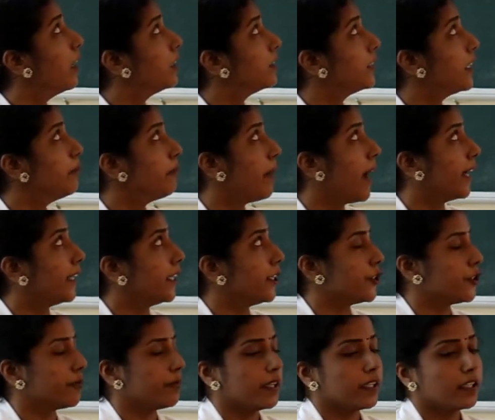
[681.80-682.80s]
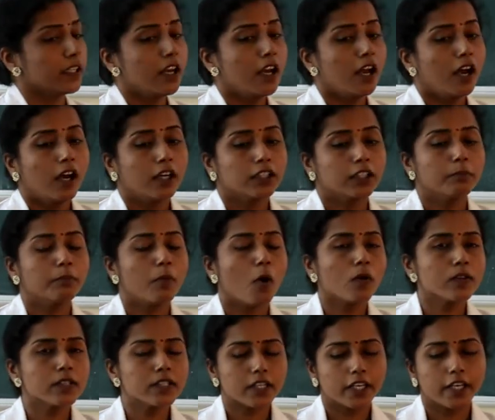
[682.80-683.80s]
Then management. The
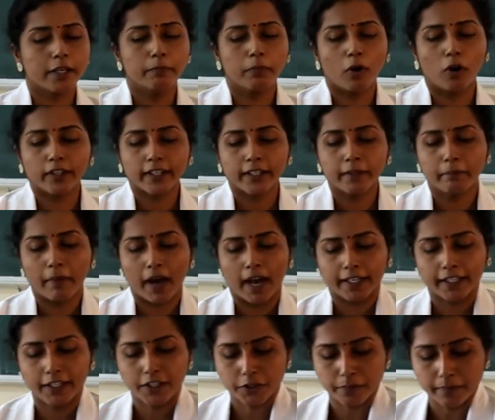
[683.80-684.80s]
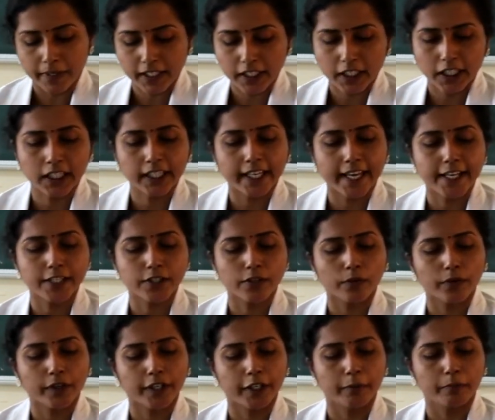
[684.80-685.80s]
most important management in case
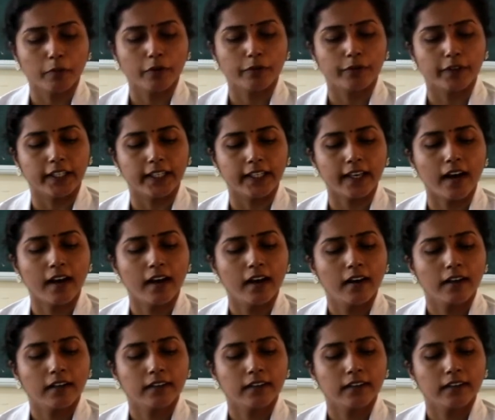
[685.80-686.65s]
of hemophilia,